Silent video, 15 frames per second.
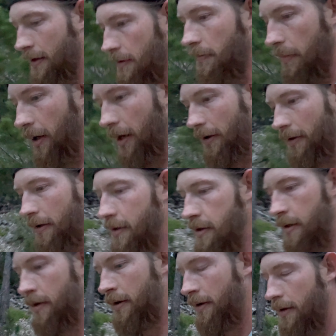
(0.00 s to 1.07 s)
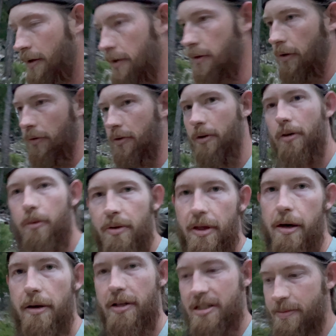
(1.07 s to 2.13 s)
But don't do it
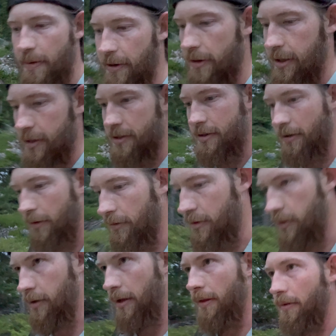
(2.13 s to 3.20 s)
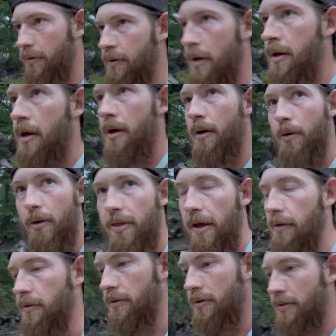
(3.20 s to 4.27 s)
without experience. Don't do it
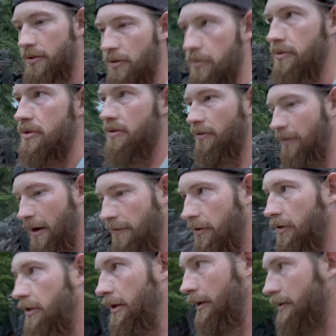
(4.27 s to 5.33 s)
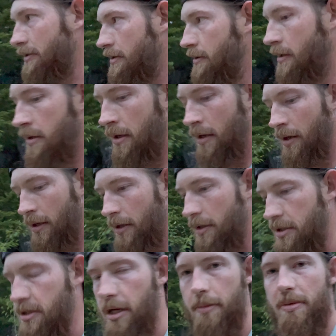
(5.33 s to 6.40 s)
without certain survival things. You
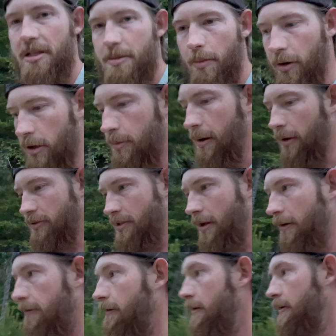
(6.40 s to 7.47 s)
just gotta be smart about stuff.